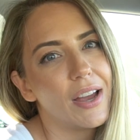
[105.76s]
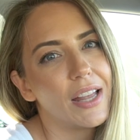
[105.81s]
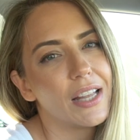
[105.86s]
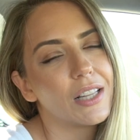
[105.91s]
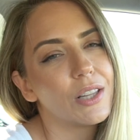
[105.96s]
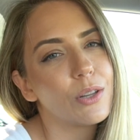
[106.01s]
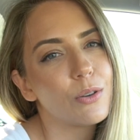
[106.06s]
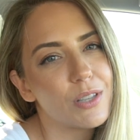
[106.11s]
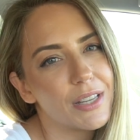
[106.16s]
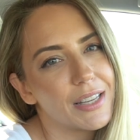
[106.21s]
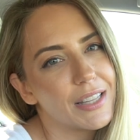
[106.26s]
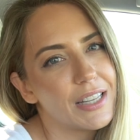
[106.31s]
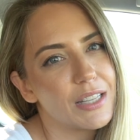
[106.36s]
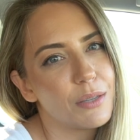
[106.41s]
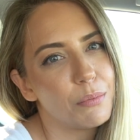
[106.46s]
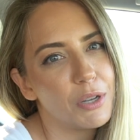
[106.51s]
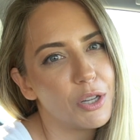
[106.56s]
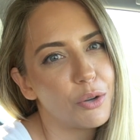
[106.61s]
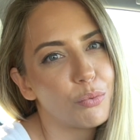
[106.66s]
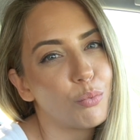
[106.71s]
and it looks like
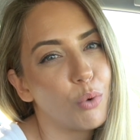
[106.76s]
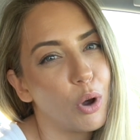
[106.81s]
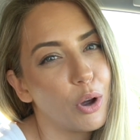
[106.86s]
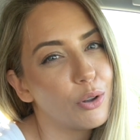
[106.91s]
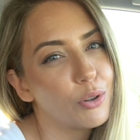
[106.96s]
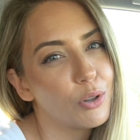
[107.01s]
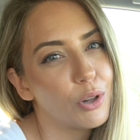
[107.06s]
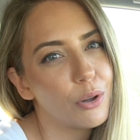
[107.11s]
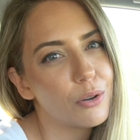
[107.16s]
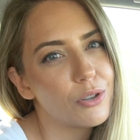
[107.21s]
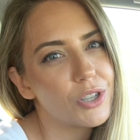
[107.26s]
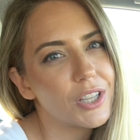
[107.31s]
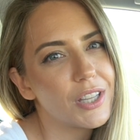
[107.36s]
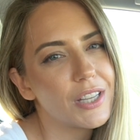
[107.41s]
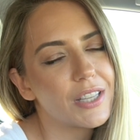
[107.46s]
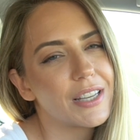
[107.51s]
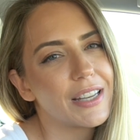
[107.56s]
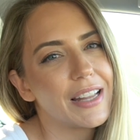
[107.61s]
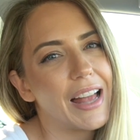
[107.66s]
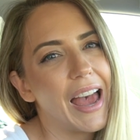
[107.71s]
there's been a road closure
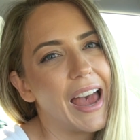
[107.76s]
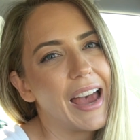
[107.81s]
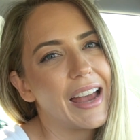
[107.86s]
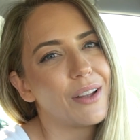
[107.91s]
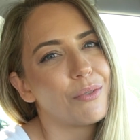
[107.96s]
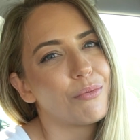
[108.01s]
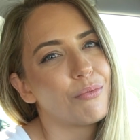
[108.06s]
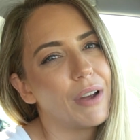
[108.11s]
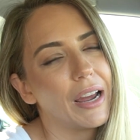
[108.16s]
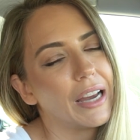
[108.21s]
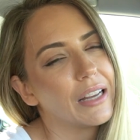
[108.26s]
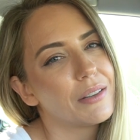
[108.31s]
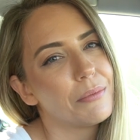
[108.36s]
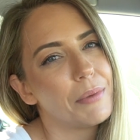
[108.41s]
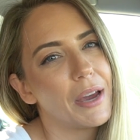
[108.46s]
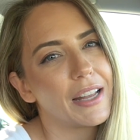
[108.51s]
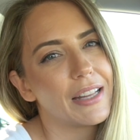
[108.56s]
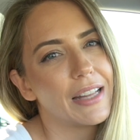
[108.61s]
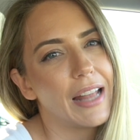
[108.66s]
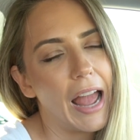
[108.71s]
that's going to add around
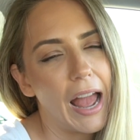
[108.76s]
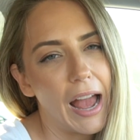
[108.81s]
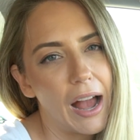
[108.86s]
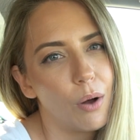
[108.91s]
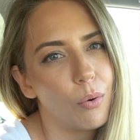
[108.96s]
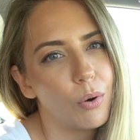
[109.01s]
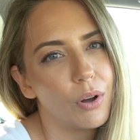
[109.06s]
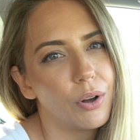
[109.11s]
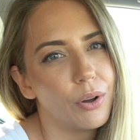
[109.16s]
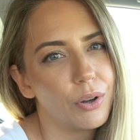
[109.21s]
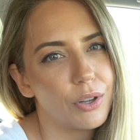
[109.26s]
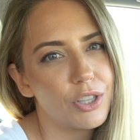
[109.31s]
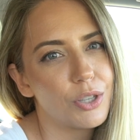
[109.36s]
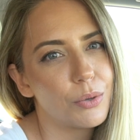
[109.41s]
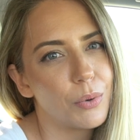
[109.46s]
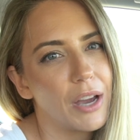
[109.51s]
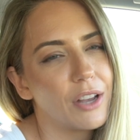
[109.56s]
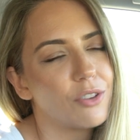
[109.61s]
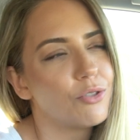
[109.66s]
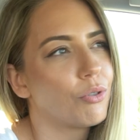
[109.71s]
about an hour
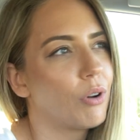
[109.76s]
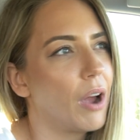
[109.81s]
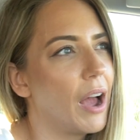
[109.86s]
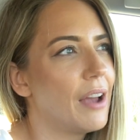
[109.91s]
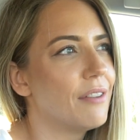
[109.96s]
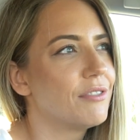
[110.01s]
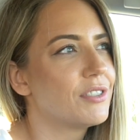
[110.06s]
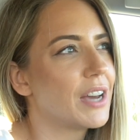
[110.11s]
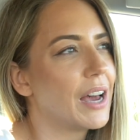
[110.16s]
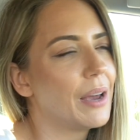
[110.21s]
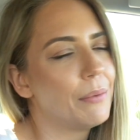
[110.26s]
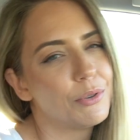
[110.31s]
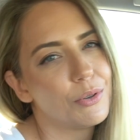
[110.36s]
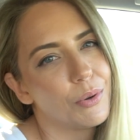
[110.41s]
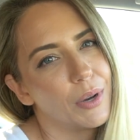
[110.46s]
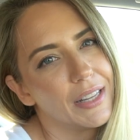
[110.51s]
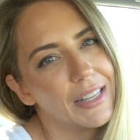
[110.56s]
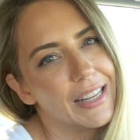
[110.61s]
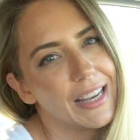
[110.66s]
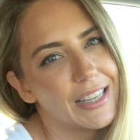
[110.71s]
onto our drive time
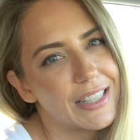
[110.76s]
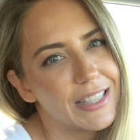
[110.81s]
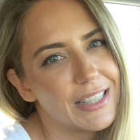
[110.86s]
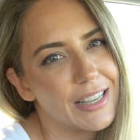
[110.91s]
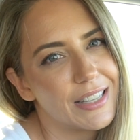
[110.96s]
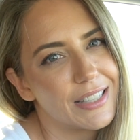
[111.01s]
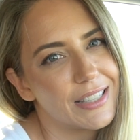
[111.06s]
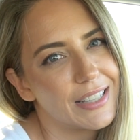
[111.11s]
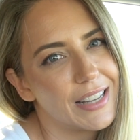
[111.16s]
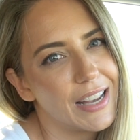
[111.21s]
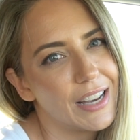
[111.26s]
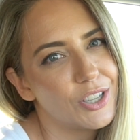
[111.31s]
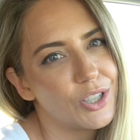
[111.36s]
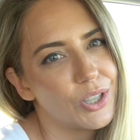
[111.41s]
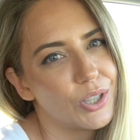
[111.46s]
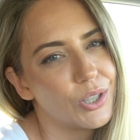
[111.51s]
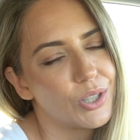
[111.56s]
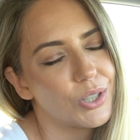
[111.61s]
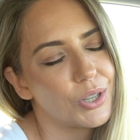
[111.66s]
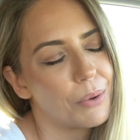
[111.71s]
to our next
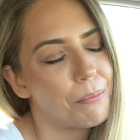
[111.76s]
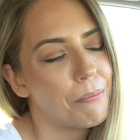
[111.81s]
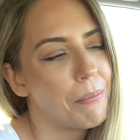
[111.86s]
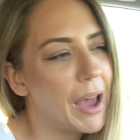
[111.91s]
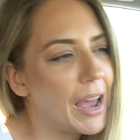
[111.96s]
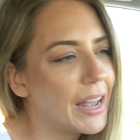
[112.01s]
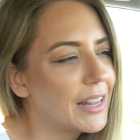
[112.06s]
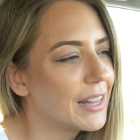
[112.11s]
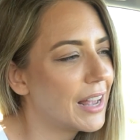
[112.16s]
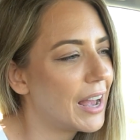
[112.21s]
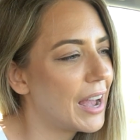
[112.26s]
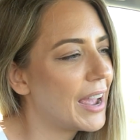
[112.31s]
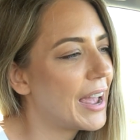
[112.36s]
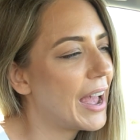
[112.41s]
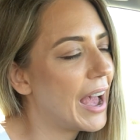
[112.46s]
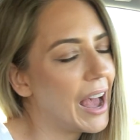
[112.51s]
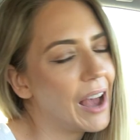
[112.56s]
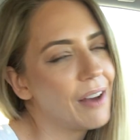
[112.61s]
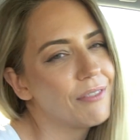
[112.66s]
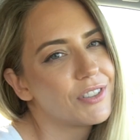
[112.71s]
destination. So Matt and I
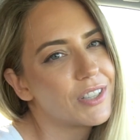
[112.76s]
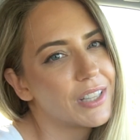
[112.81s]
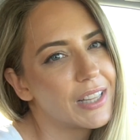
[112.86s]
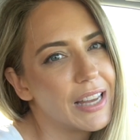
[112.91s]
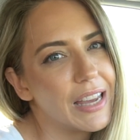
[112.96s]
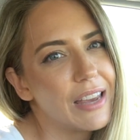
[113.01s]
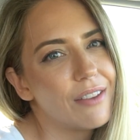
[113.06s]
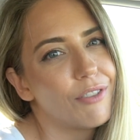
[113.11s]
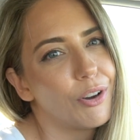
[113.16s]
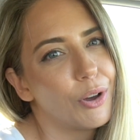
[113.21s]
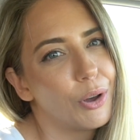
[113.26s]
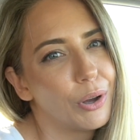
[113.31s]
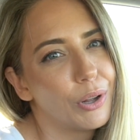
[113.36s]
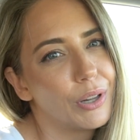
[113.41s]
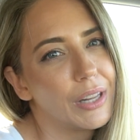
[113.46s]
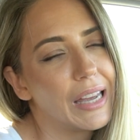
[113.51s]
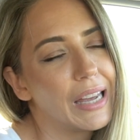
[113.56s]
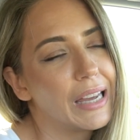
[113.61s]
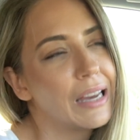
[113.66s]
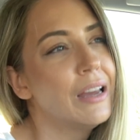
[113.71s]
have to leave
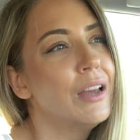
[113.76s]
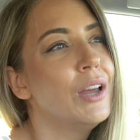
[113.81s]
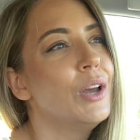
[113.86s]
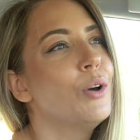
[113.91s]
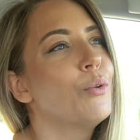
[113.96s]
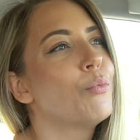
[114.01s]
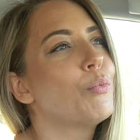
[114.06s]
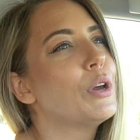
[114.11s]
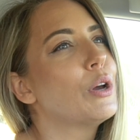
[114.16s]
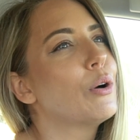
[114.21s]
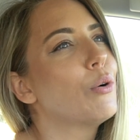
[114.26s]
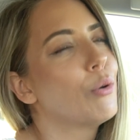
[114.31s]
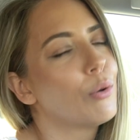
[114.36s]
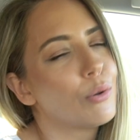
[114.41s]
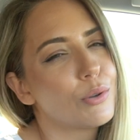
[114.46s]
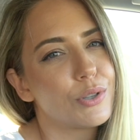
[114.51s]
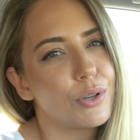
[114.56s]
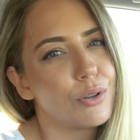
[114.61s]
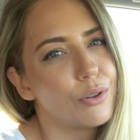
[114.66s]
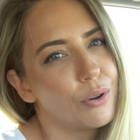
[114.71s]
early. We
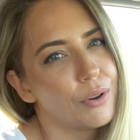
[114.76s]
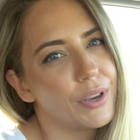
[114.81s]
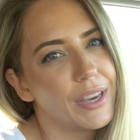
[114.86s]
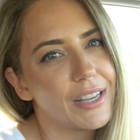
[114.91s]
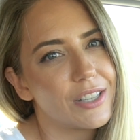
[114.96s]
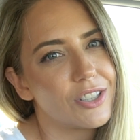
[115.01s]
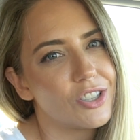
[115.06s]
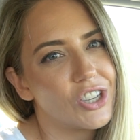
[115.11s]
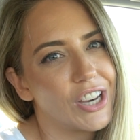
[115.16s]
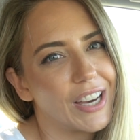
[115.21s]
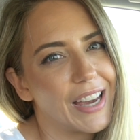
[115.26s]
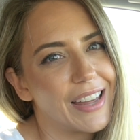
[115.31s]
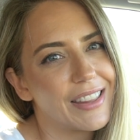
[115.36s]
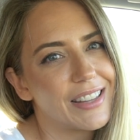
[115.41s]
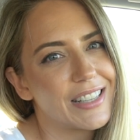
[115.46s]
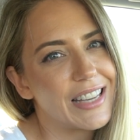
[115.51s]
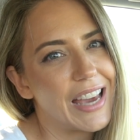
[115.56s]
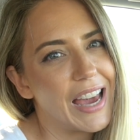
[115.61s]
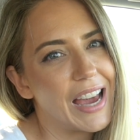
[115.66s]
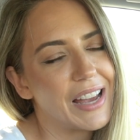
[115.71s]
also don't get to check out
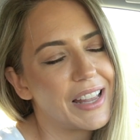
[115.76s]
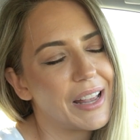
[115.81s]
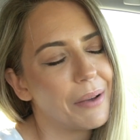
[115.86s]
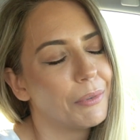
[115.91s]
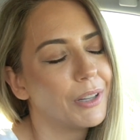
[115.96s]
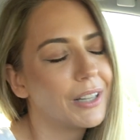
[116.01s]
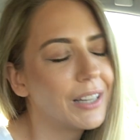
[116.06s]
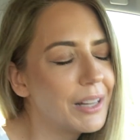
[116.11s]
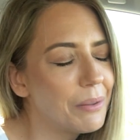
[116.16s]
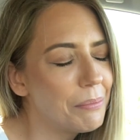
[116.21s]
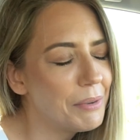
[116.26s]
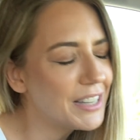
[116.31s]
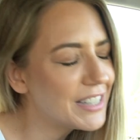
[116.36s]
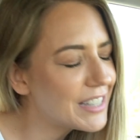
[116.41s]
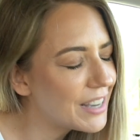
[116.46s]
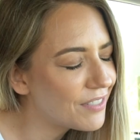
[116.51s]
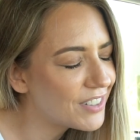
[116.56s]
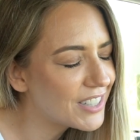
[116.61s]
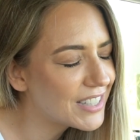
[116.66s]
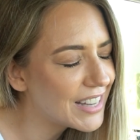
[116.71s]
the town. I'm a little bit
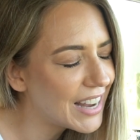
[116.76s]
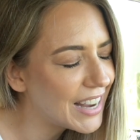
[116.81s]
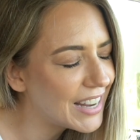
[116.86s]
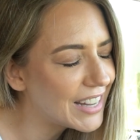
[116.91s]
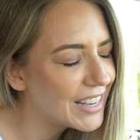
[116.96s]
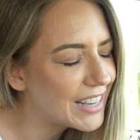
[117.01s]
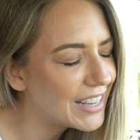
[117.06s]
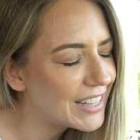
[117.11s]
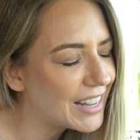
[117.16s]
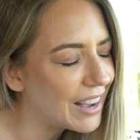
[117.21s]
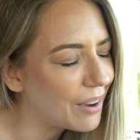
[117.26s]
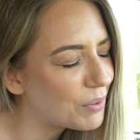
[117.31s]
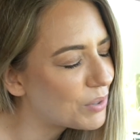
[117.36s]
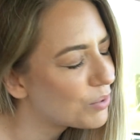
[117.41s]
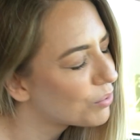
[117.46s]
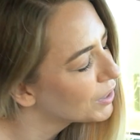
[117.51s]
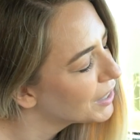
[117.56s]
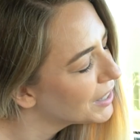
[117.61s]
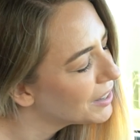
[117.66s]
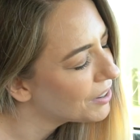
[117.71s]
devastated. I
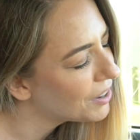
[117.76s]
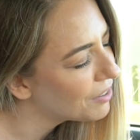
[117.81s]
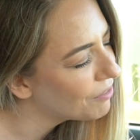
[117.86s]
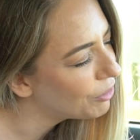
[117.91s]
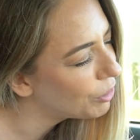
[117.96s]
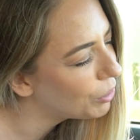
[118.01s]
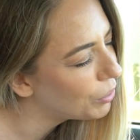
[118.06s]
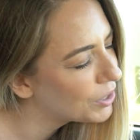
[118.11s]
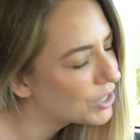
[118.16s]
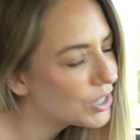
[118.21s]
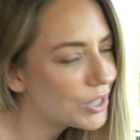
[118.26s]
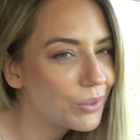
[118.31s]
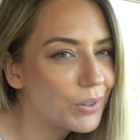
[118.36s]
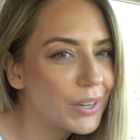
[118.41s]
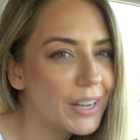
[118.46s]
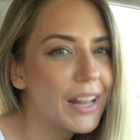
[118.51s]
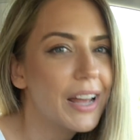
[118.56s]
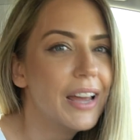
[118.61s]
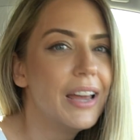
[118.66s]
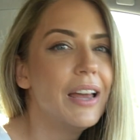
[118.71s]
was really looking forward to
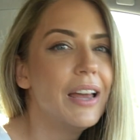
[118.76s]
it,